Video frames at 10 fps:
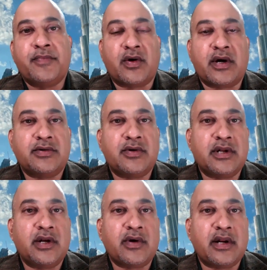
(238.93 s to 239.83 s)
Okay, so
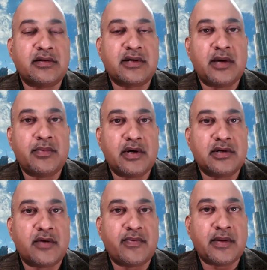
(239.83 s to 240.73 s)
that you can escape
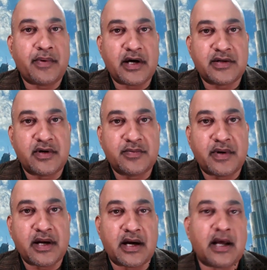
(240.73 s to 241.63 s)
yourself from the password
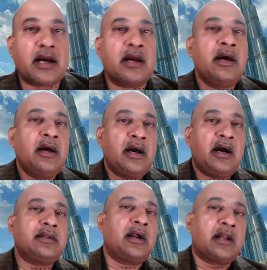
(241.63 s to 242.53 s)
spraying attack.
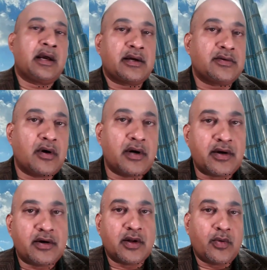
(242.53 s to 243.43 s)
And the attack is
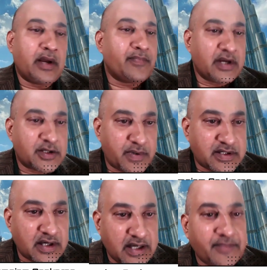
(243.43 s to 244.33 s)
already on the way,
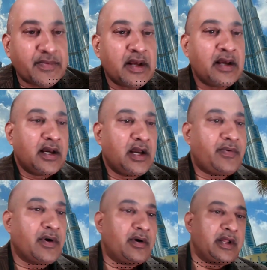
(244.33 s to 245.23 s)
especially if
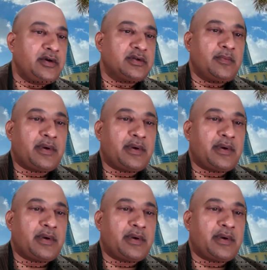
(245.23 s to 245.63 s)
you're going to use the